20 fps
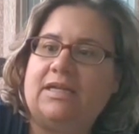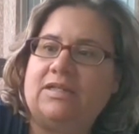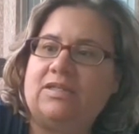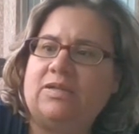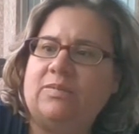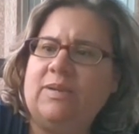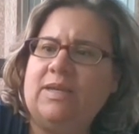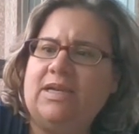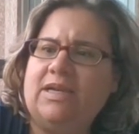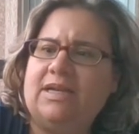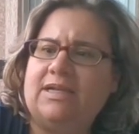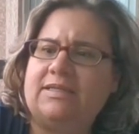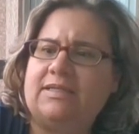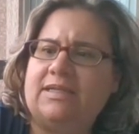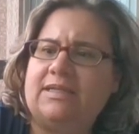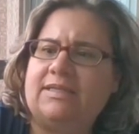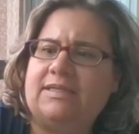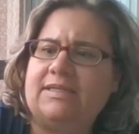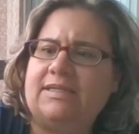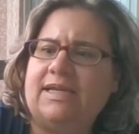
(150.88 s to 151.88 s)
To me, it has
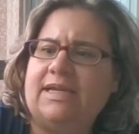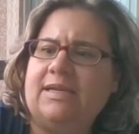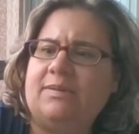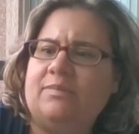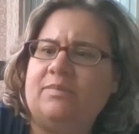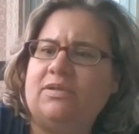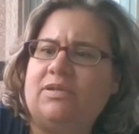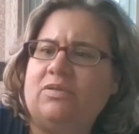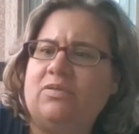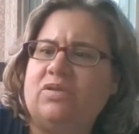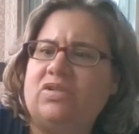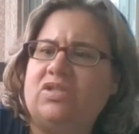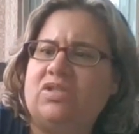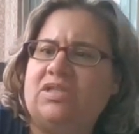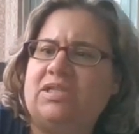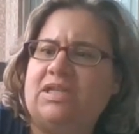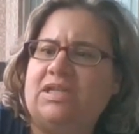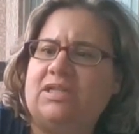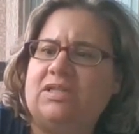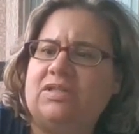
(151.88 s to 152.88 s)
a slight bluish
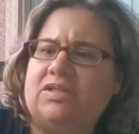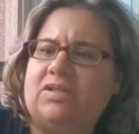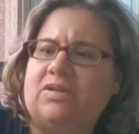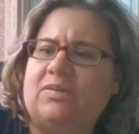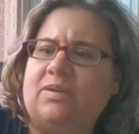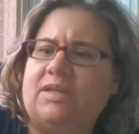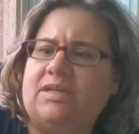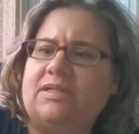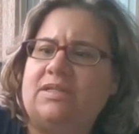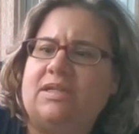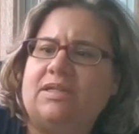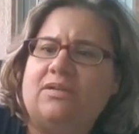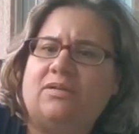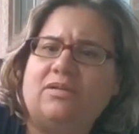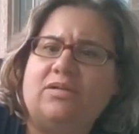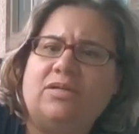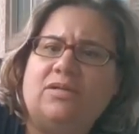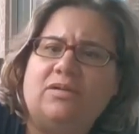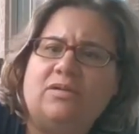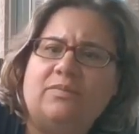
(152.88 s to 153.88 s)
tint to it. I don't
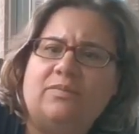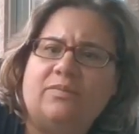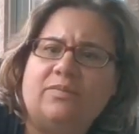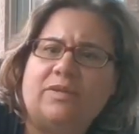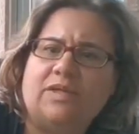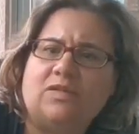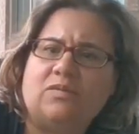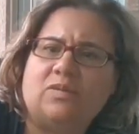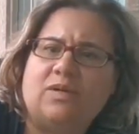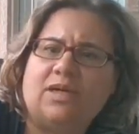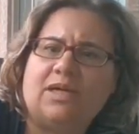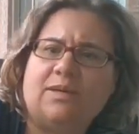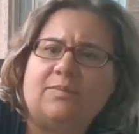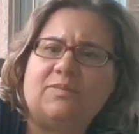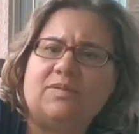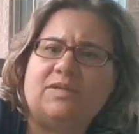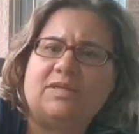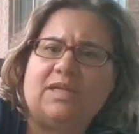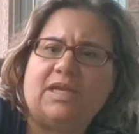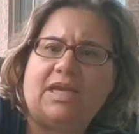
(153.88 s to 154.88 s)
know. That's what I'm
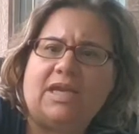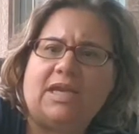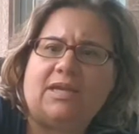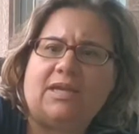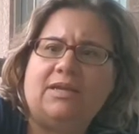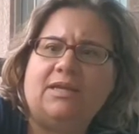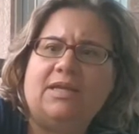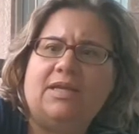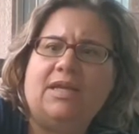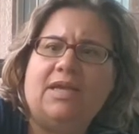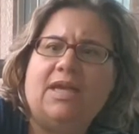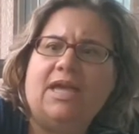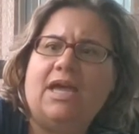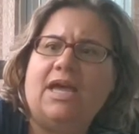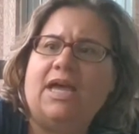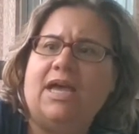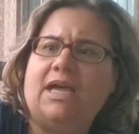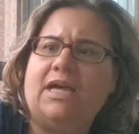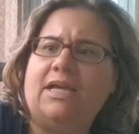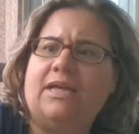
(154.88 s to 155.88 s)
seeing.
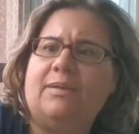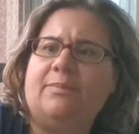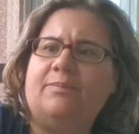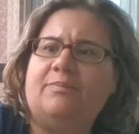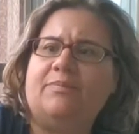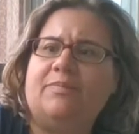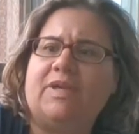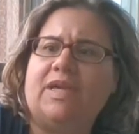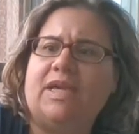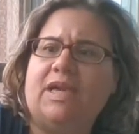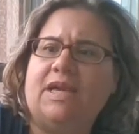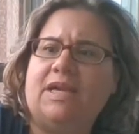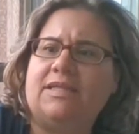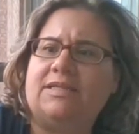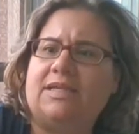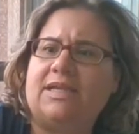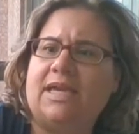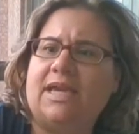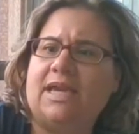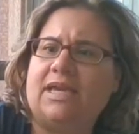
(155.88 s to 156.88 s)
Yeah, it's
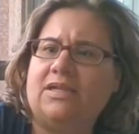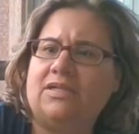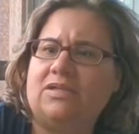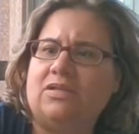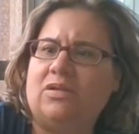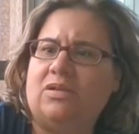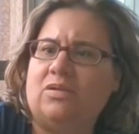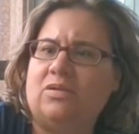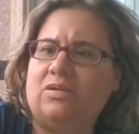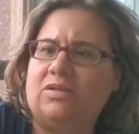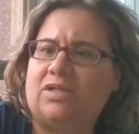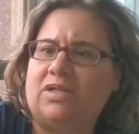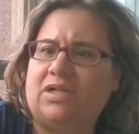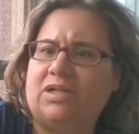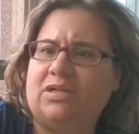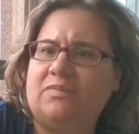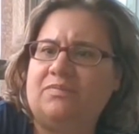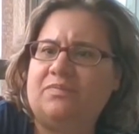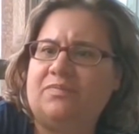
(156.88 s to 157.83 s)
a candle holder.